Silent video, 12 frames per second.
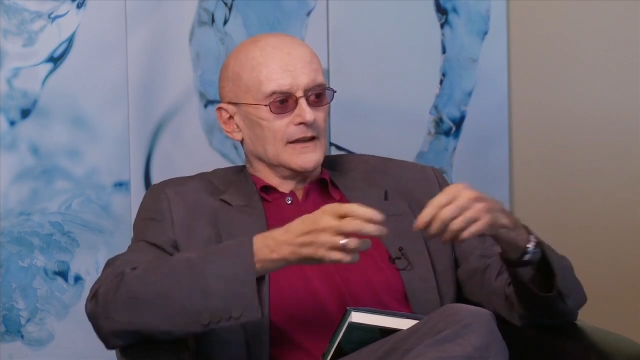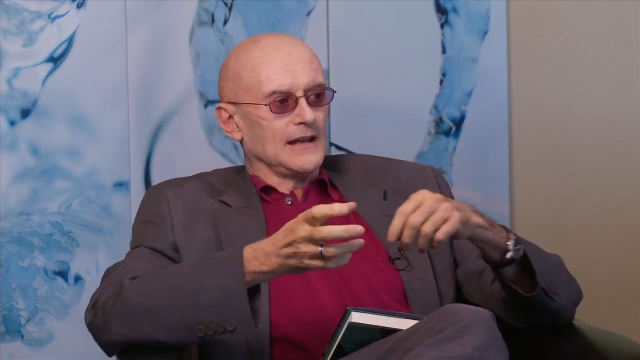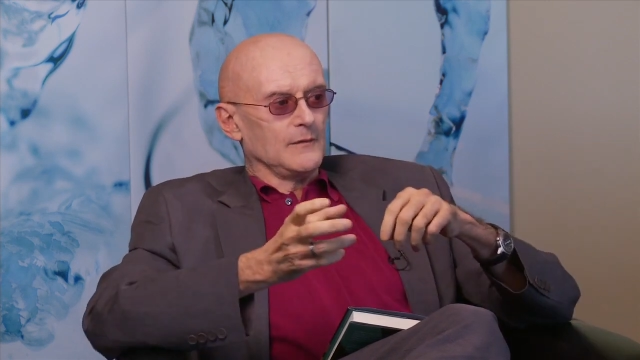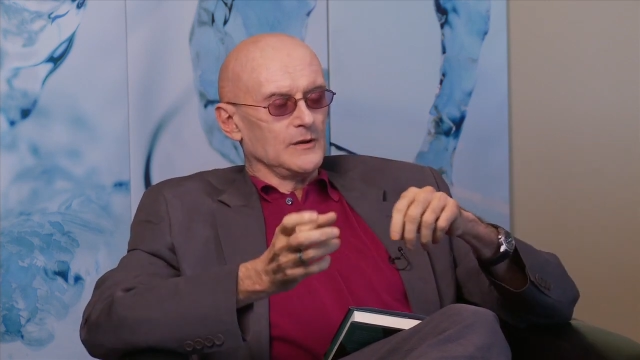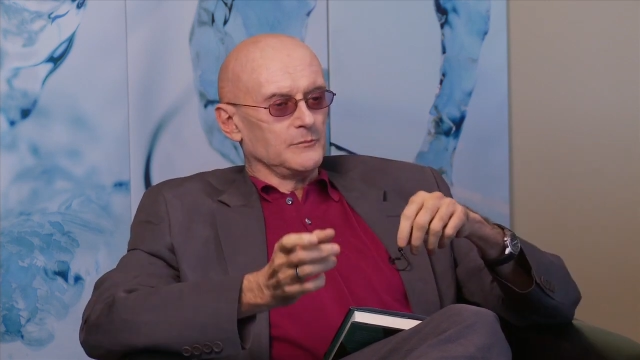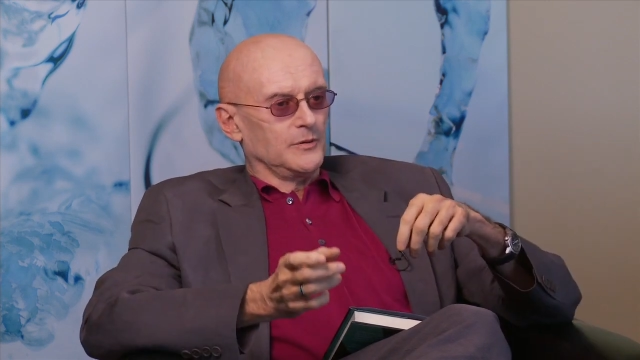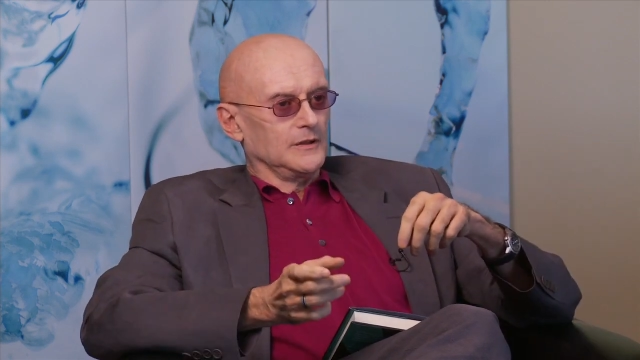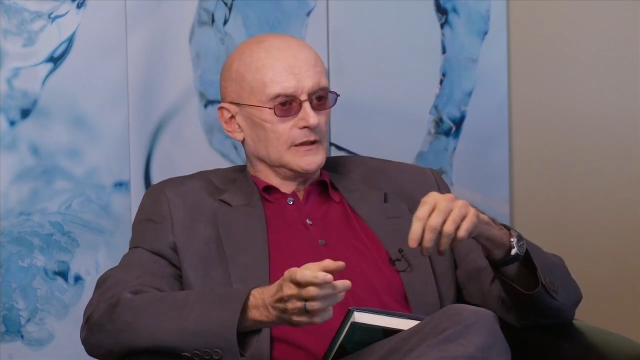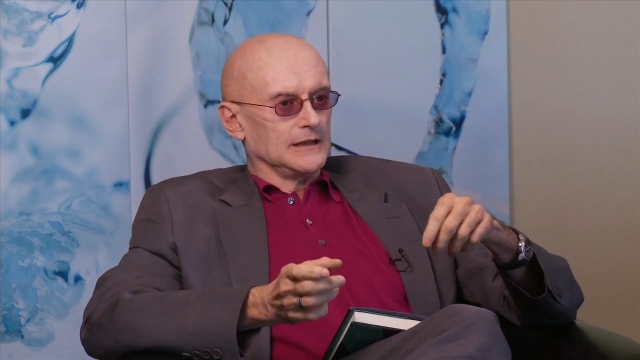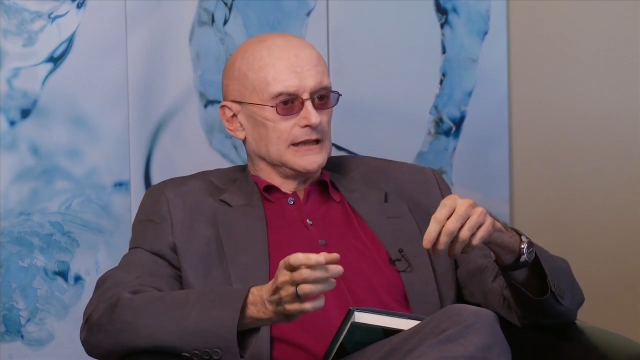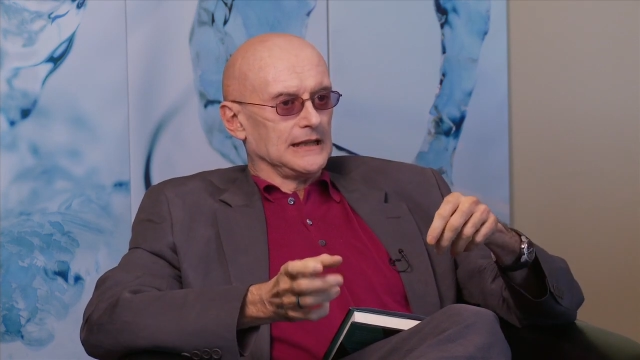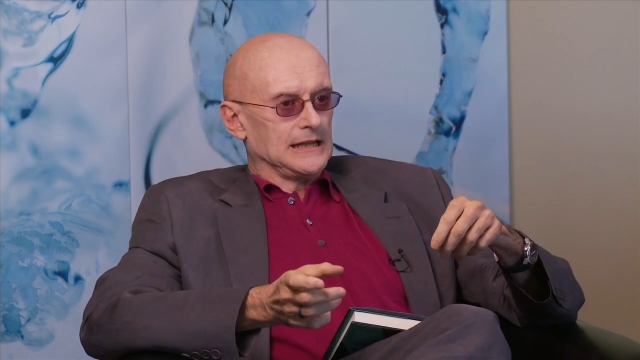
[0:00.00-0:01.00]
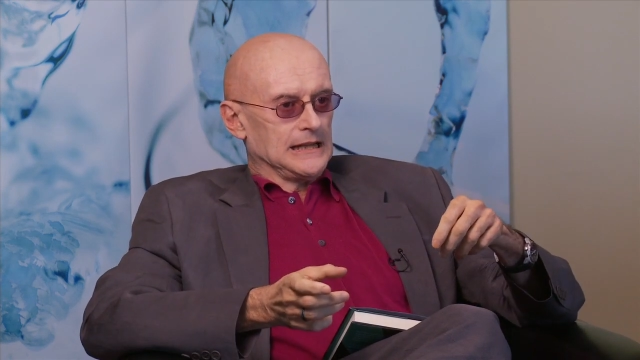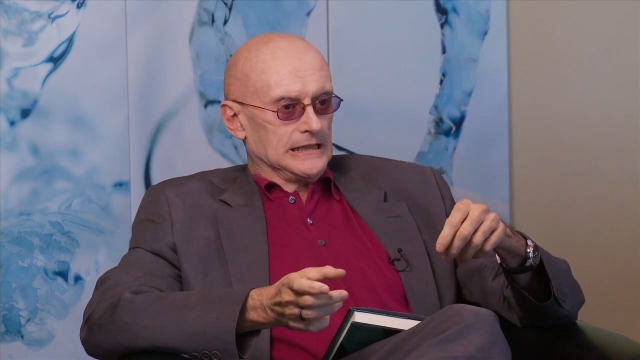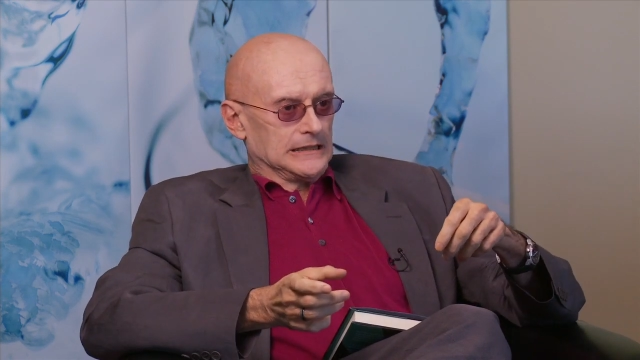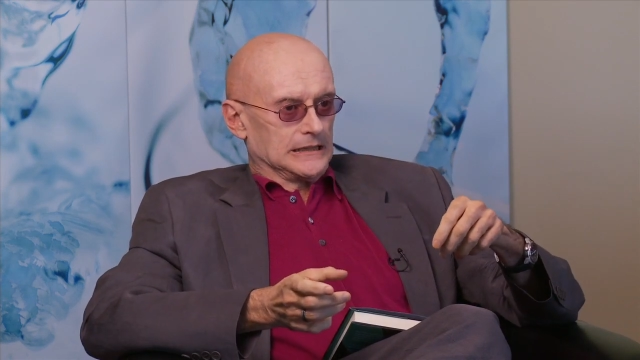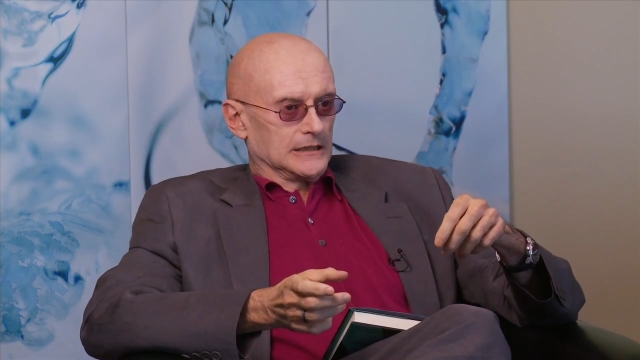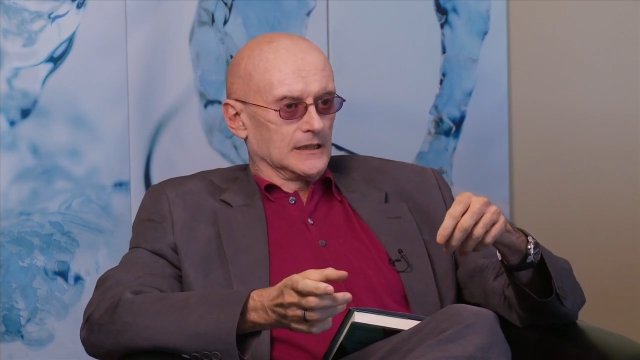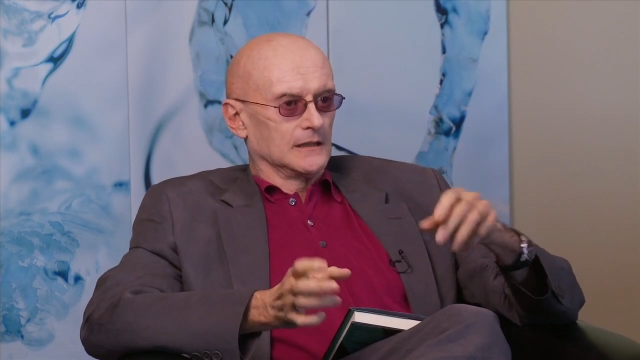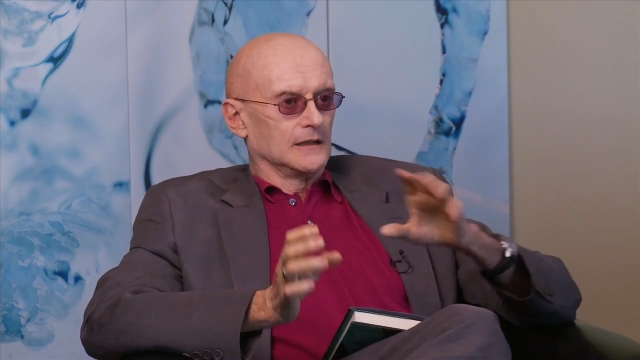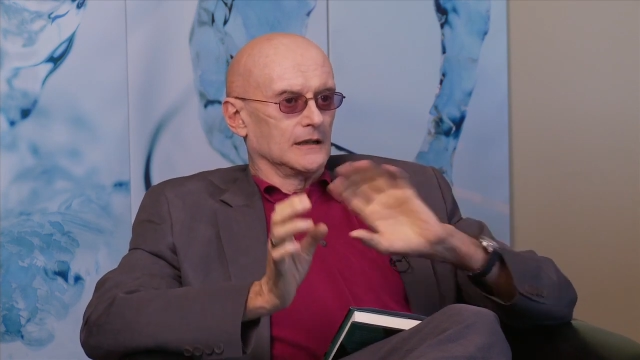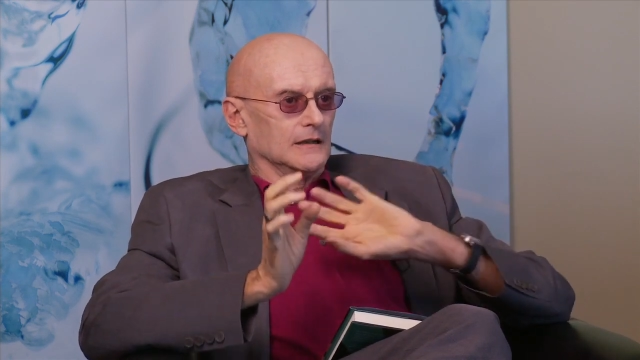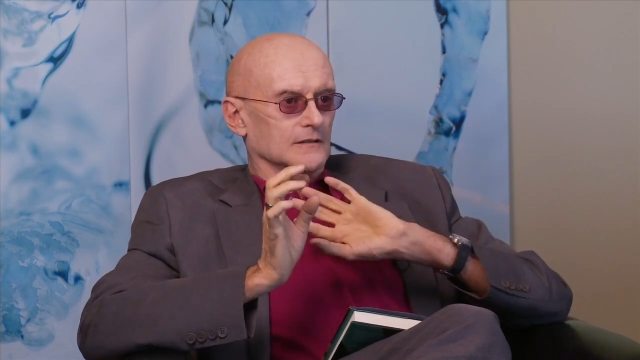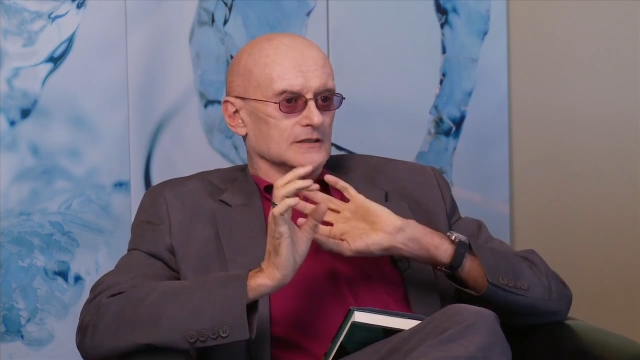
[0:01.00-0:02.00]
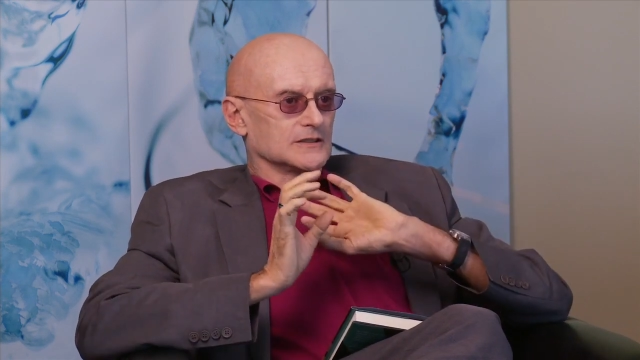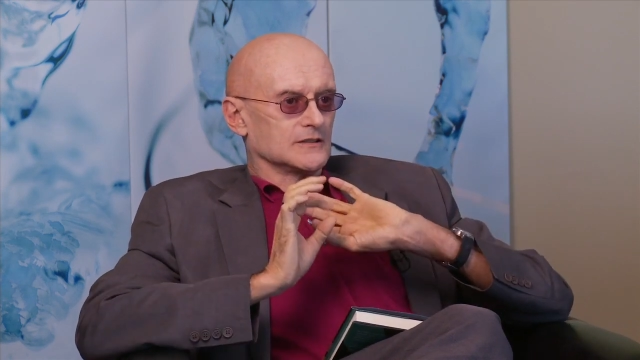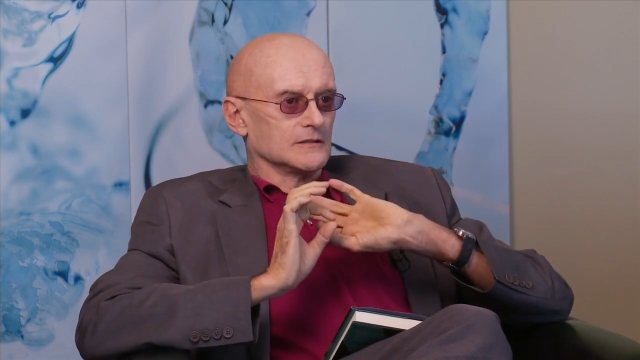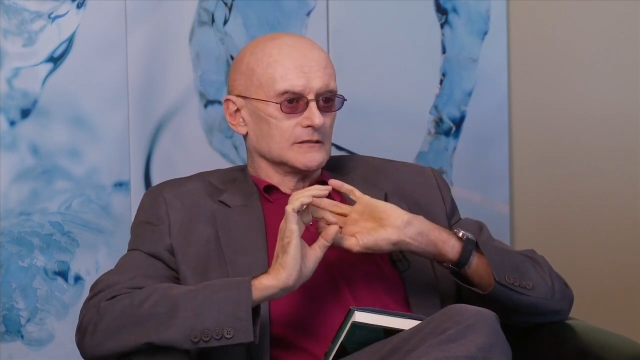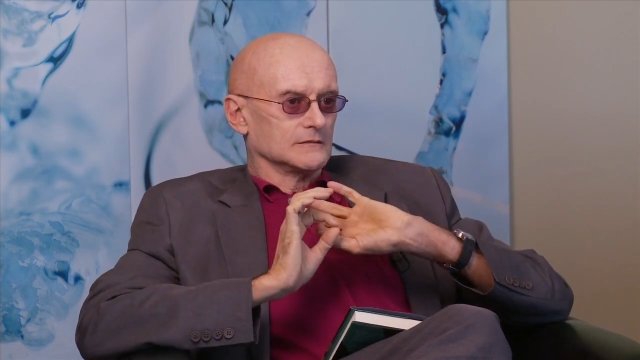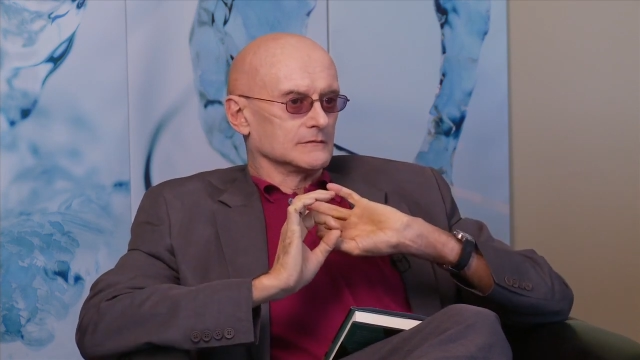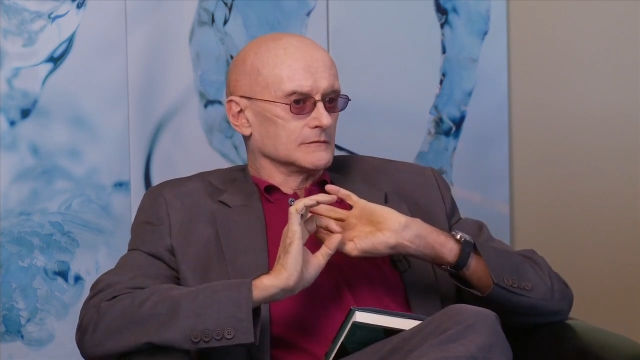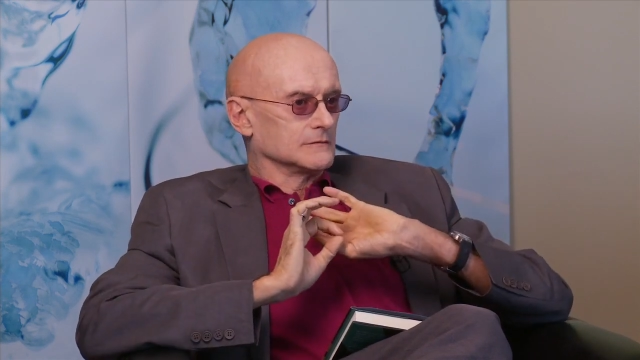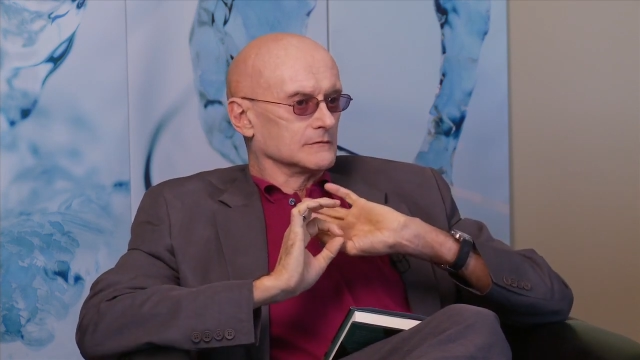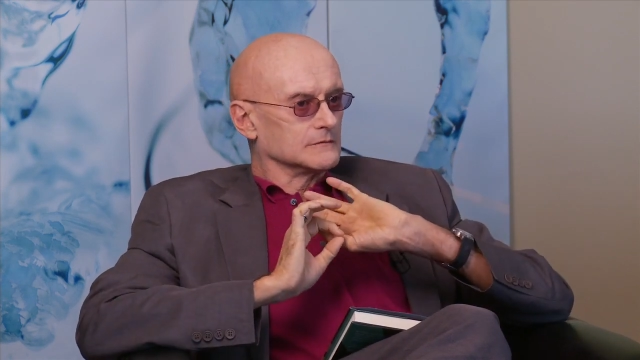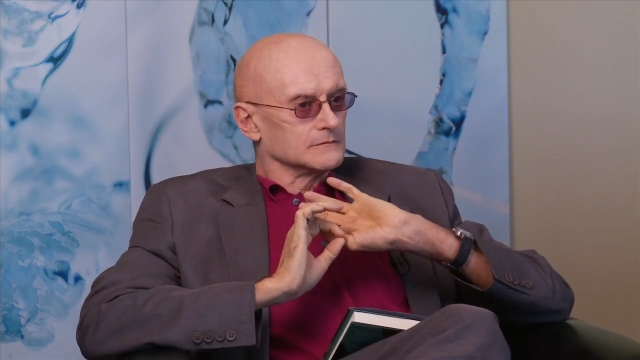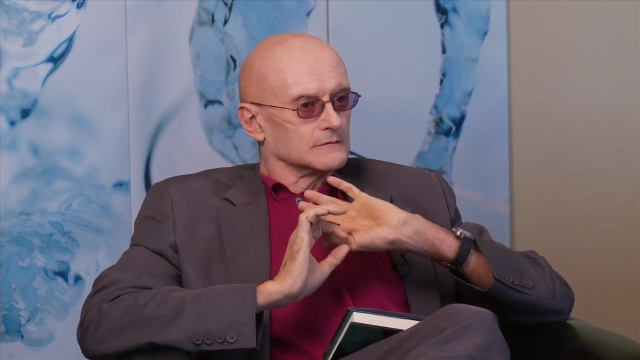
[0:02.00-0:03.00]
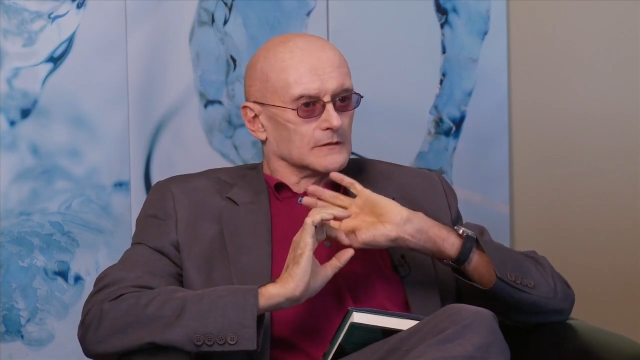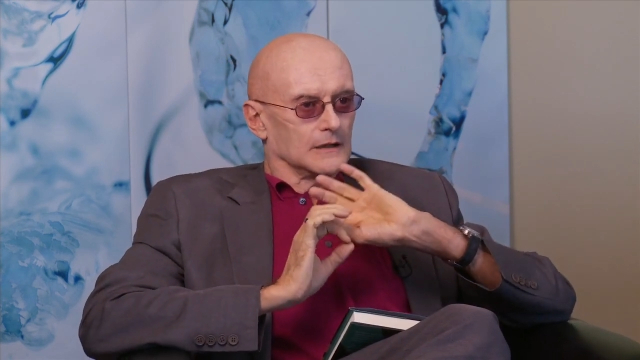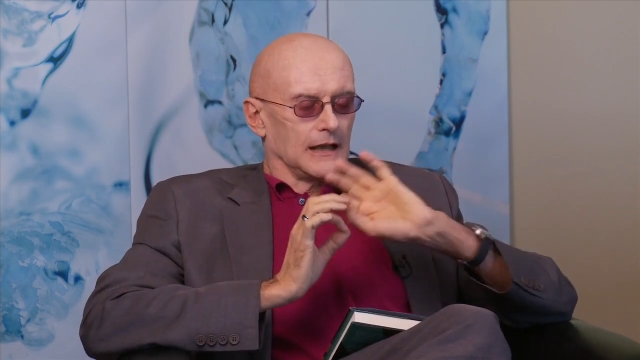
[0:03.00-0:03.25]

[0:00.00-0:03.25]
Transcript: then I would put in certain